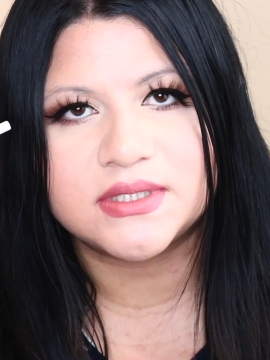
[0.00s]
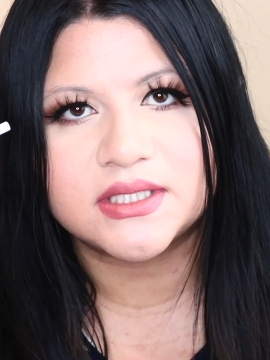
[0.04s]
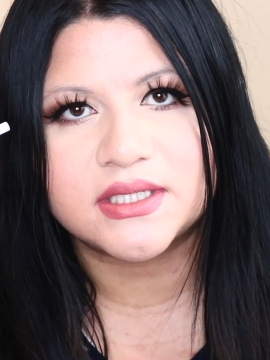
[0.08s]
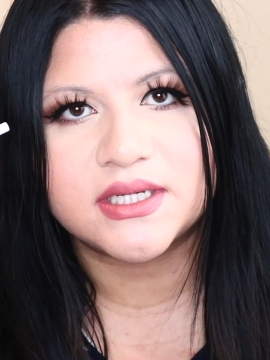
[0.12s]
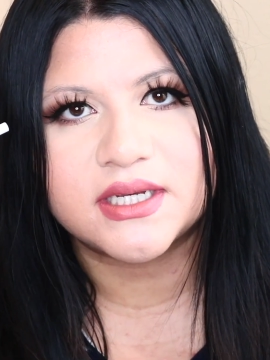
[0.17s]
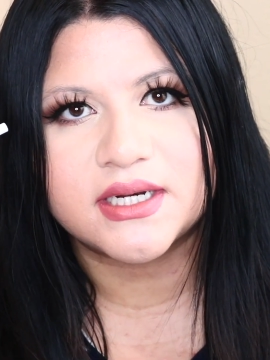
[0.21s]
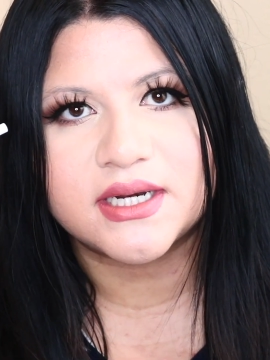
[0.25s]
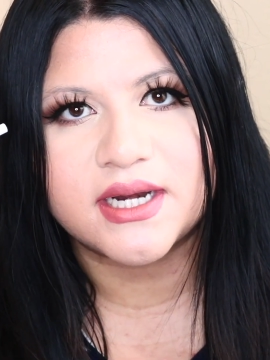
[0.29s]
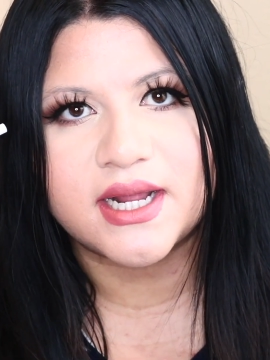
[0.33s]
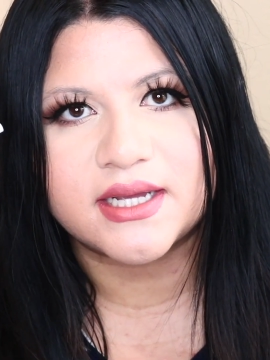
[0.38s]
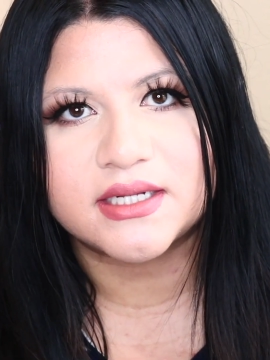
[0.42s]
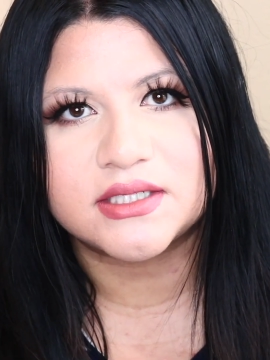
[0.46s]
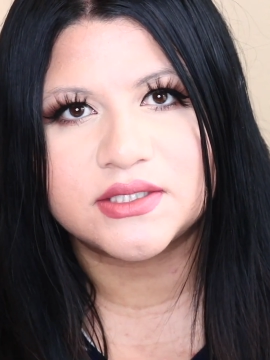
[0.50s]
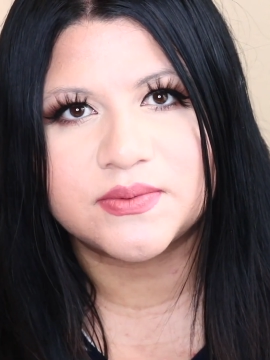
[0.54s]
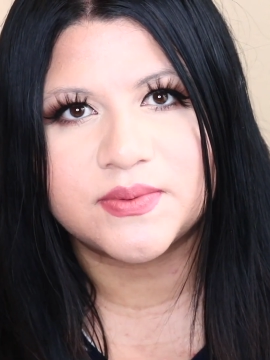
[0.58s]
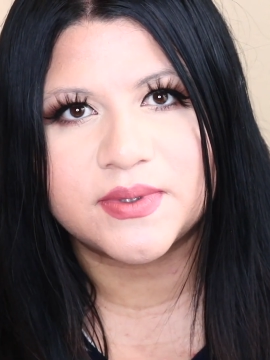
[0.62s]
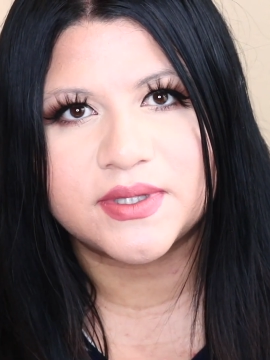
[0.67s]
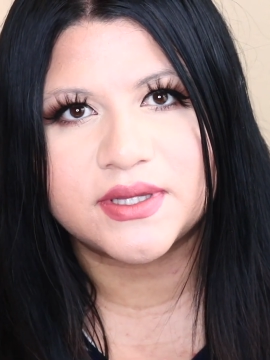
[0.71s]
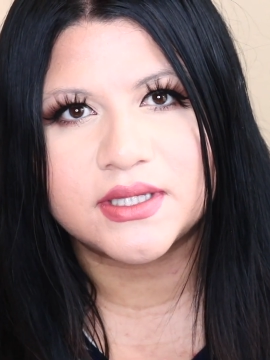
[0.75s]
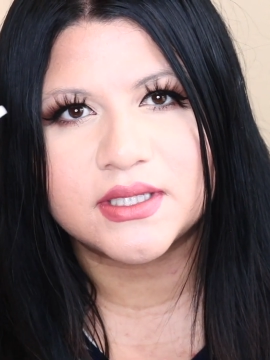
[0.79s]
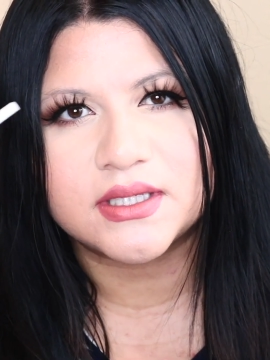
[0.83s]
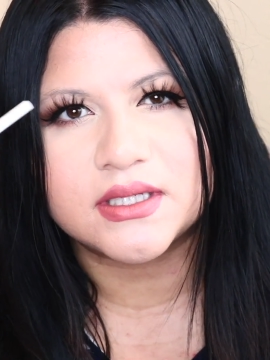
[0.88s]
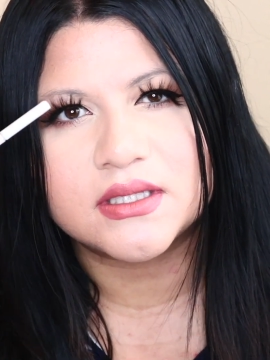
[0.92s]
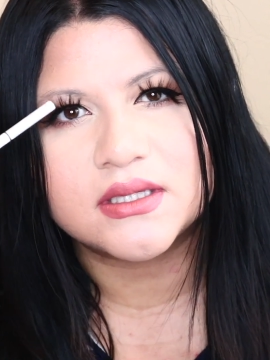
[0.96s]
to connect
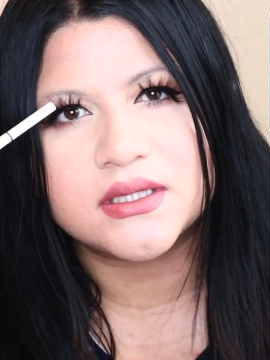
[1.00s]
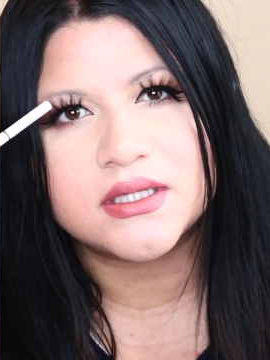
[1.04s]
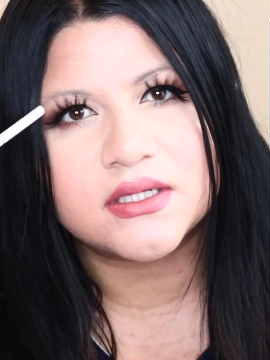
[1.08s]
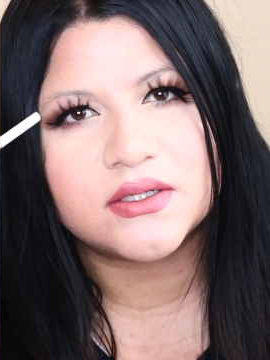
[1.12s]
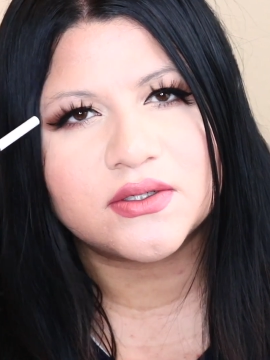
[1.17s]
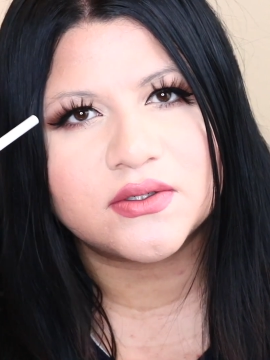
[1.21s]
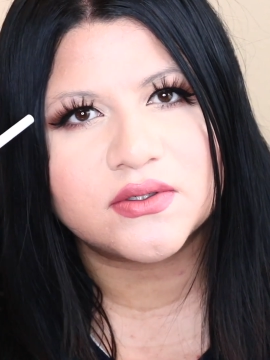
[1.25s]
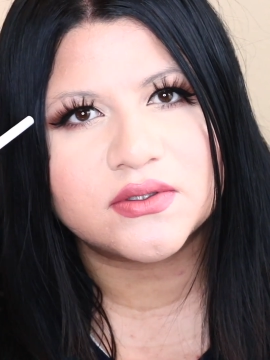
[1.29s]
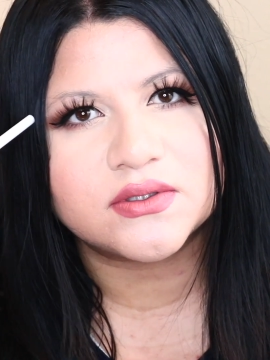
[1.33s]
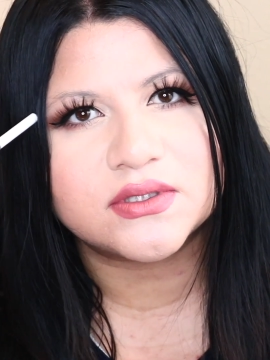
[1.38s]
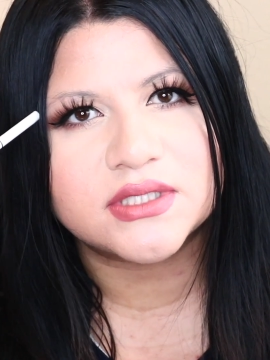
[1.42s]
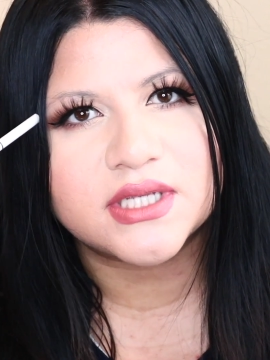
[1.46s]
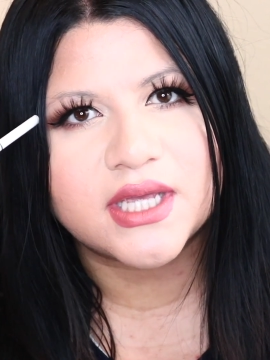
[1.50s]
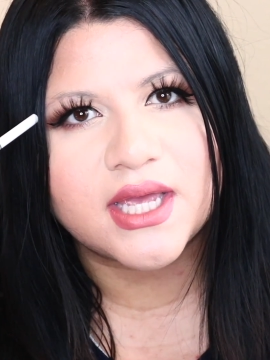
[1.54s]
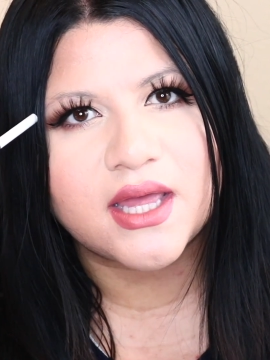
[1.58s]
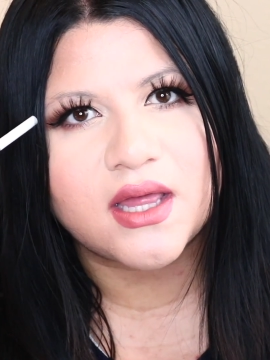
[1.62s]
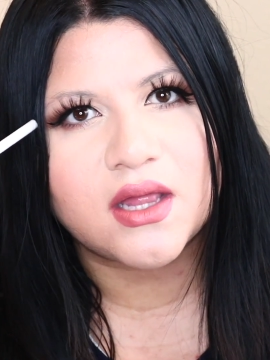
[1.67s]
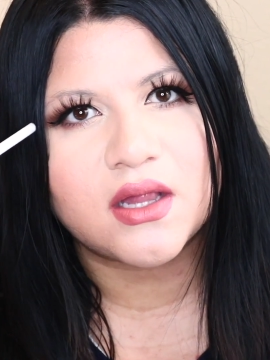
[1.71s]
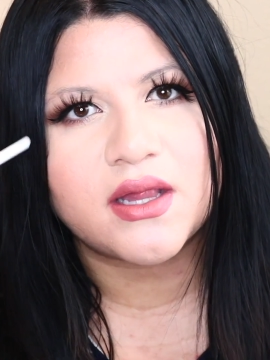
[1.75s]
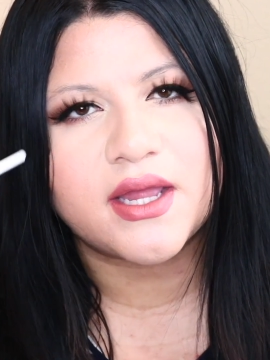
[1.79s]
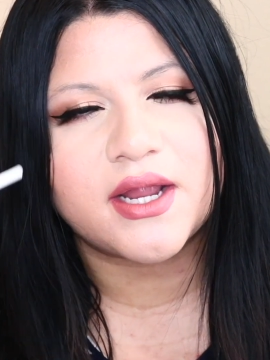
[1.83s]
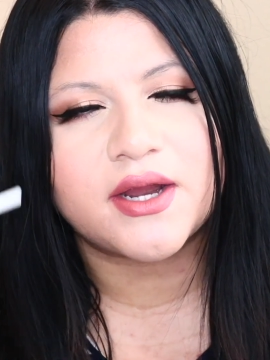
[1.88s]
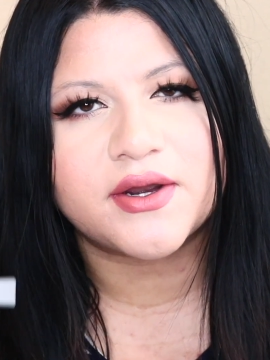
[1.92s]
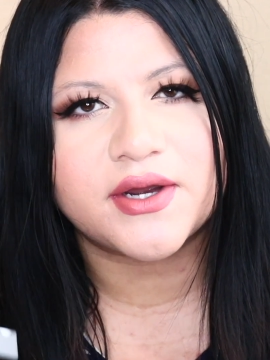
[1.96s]
with the little
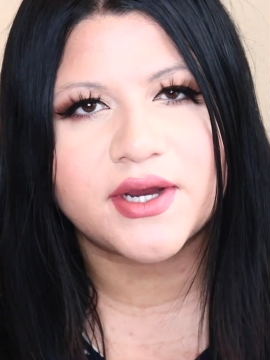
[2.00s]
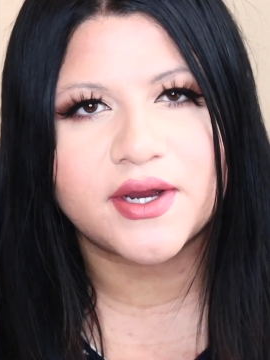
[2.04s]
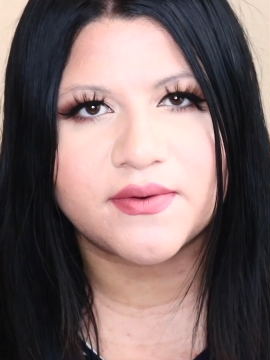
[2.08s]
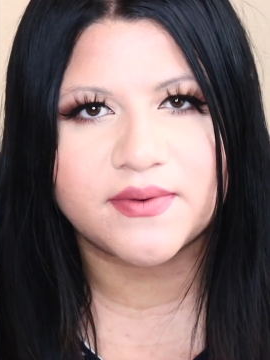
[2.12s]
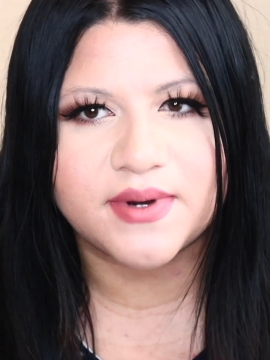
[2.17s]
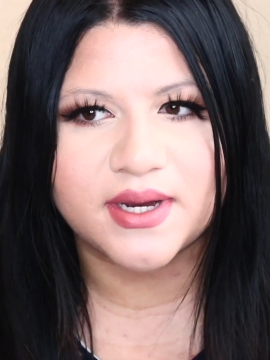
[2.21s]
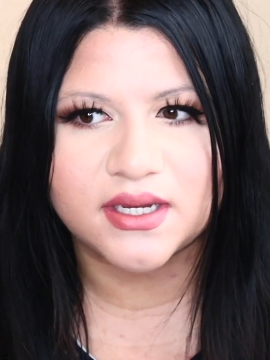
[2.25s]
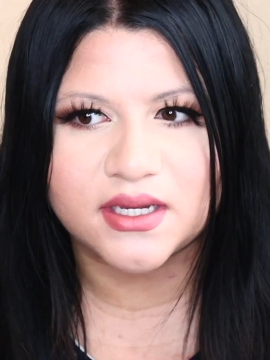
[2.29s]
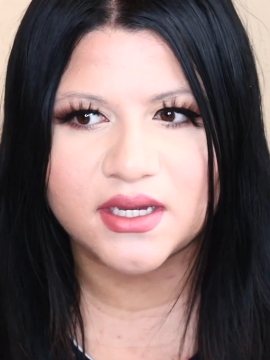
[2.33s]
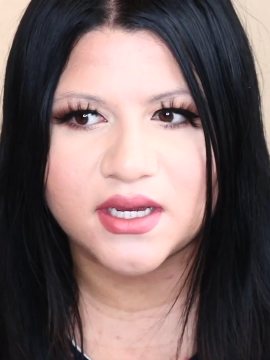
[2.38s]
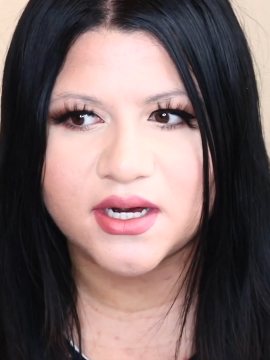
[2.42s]
tail area right